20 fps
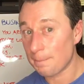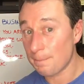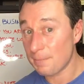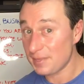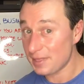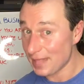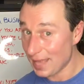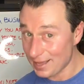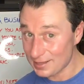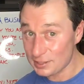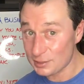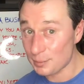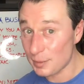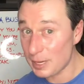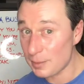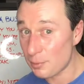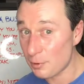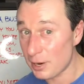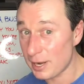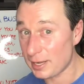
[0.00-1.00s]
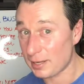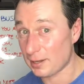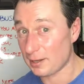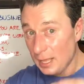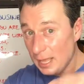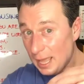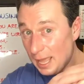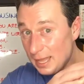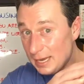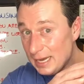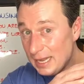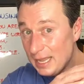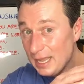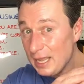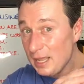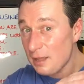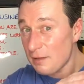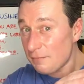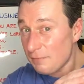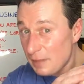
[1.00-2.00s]
That's my break. And
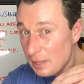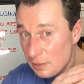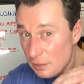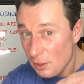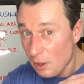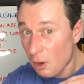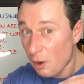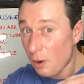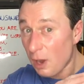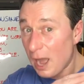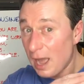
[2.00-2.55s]
even though